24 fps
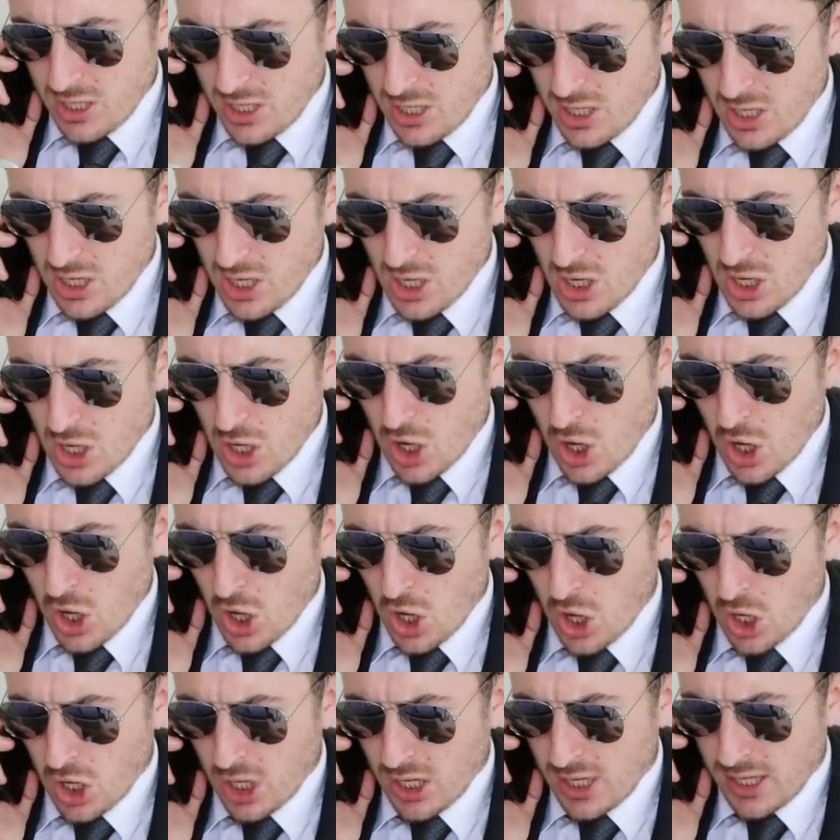
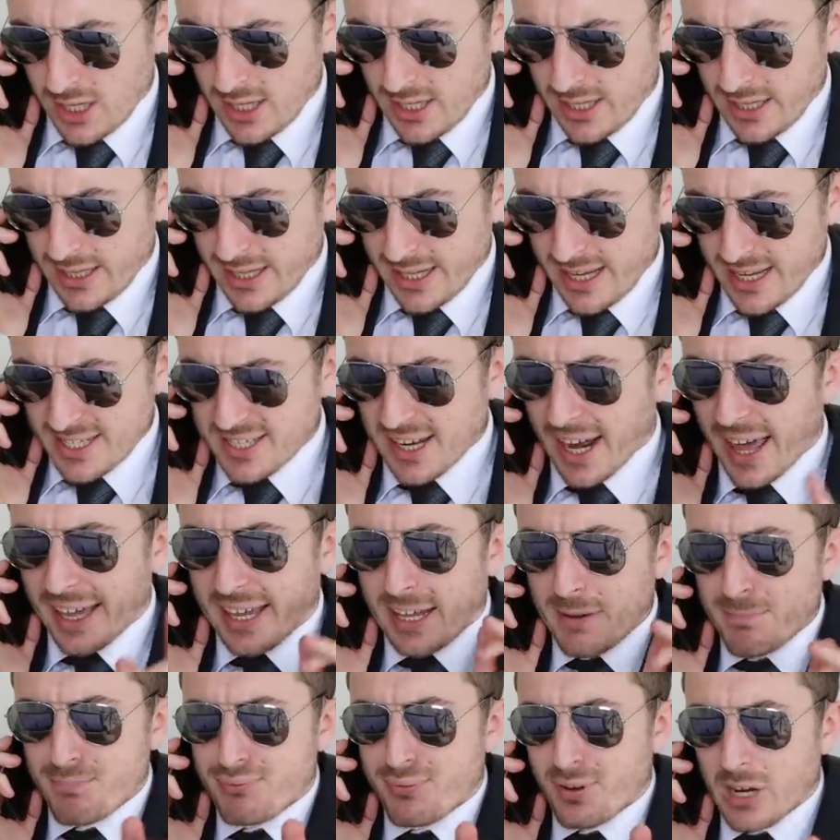No. Listen,
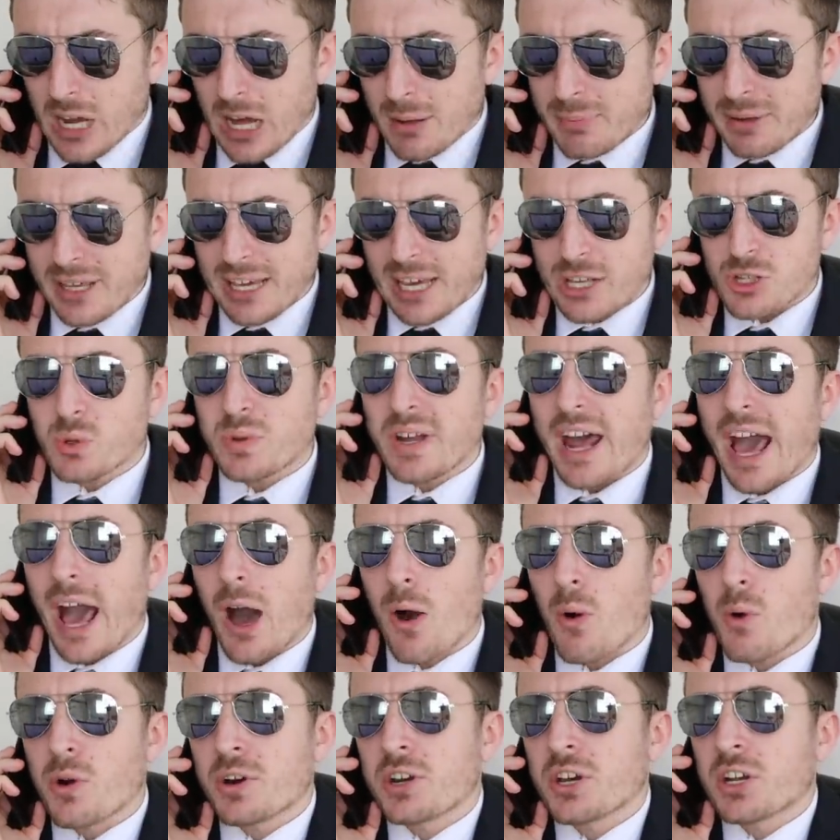I can probably get you an
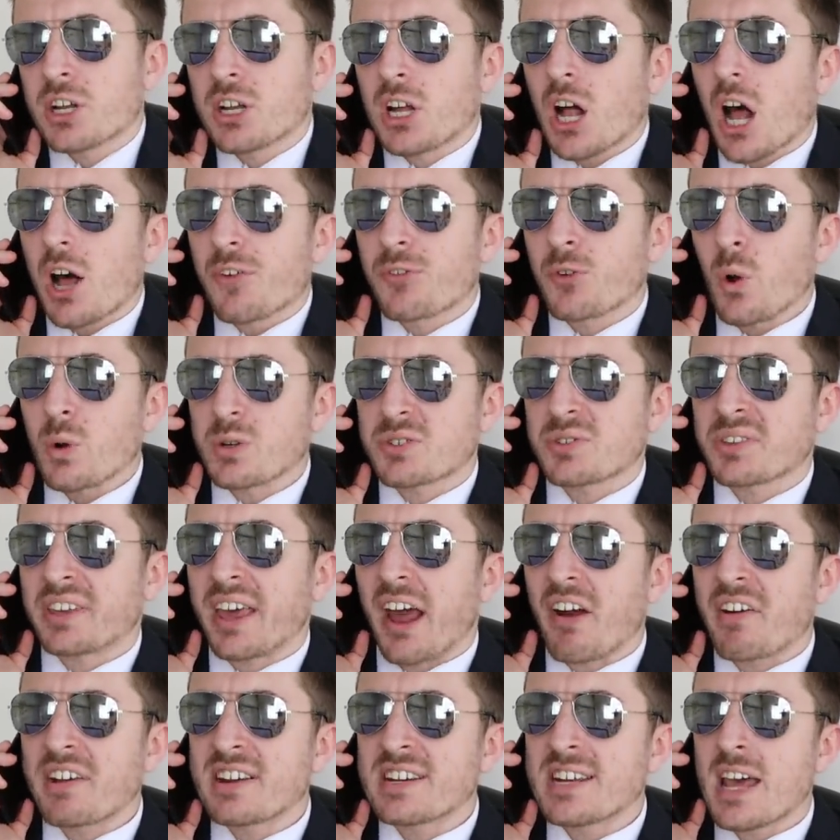hour on a golf course with
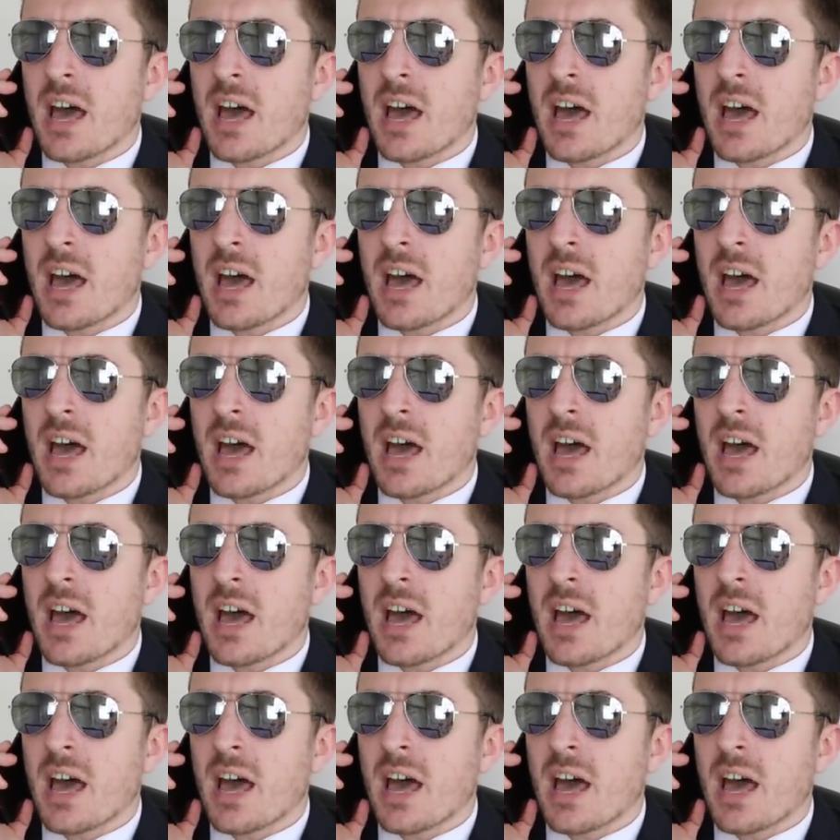Gary